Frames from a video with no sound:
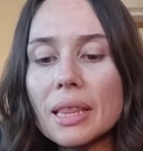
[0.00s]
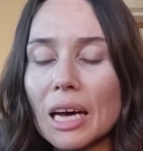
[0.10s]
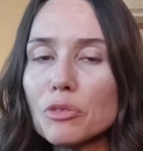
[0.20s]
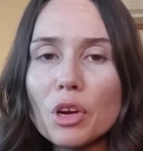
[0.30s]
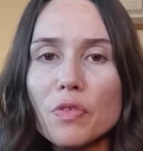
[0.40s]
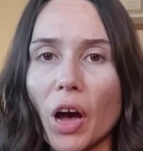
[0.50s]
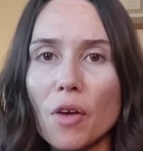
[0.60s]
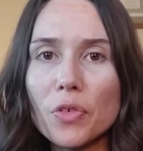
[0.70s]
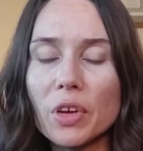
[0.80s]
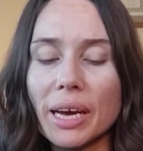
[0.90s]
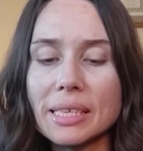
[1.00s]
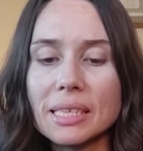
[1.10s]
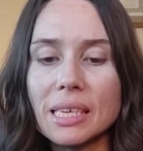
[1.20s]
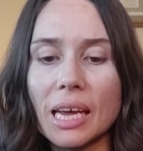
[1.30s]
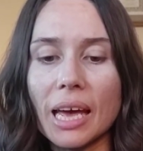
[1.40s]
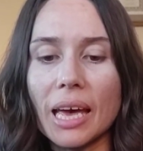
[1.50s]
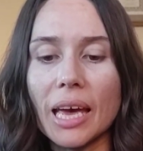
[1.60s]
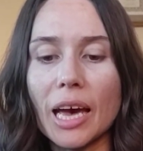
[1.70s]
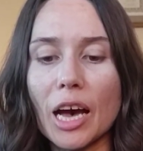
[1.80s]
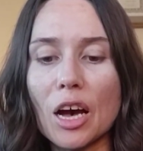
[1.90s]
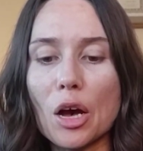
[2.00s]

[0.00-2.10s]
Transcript: that's what I've got for you guys today.